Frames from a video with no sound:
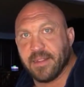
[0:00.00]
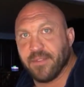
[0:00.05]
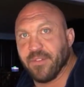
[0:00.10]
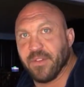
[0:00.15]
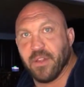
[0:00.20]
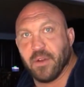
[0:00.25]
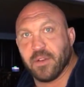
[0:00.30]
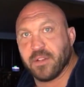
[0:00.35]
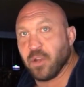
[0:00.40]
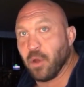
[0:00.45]
Even
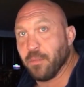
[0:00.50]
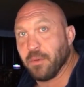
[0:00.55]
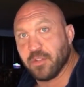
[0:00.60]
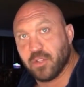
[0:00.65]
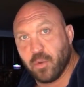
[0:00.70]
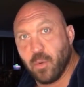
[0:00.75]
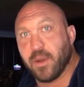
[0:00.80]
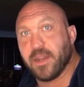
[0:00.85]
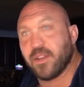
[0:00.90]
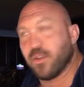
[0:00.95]
though it's almost
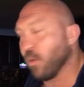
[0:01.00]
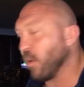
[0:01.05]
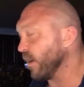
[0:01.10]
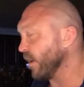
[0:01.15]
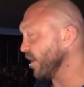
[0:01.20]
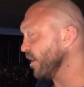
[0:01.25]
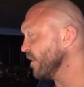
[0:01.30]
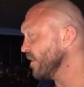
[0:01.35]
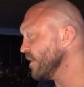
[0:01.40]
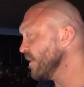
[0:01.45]

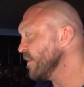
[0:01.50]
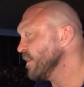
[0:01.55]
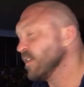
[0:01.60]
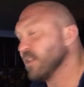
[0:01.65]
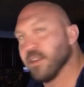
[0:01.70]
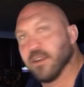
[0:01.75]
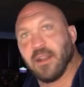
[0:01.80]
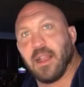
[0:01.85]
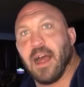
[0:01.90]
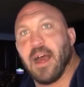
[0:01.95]
2020,
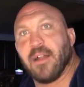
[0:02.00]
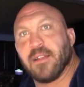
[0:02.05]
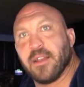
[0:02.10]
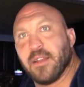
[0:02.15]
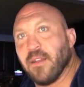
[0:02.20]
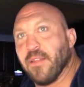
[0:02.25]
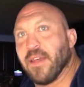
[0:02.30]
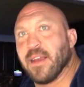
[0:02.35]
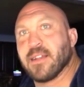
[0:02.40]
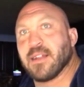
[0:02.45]
you're allowed to
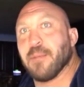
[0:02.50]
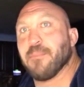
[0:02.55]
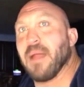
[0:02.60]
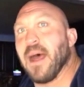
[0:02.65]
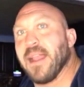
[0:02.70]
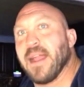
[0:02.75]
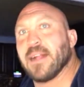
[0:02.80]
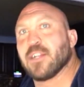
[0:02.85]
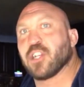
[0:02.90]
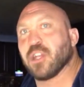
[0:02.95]
do that because I'm
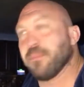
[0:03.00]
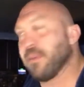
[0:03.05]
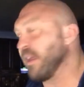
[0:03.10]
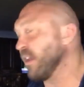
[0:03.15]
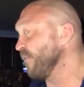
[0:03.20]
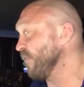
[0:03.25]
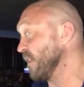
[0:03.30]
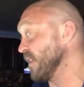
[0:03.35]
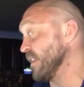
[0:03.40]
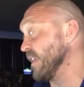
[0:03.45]
not actually
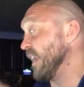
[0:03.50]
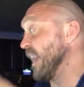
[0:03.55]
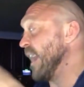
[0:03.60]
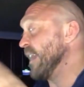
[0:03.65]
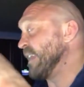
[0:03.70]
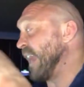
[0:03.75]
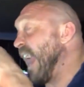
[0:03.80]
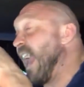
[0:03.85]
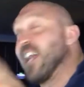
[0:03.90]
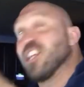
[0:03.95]
making it because the
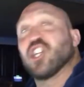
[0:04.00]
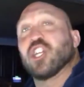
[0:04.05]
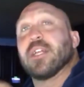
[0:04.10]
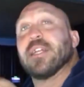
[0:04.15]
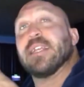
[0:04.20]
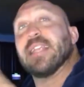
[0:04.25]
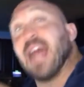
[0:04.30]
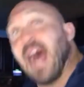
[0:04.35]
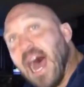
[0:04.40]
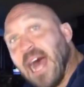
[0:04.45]
guy's
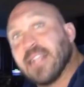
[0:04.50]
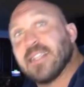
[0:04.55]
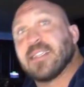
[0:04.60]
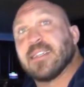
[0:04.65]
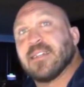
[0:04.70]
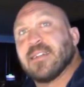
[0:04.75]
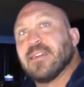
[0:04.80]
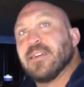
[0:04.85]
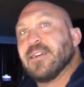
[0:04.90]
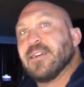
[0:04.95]
actually not.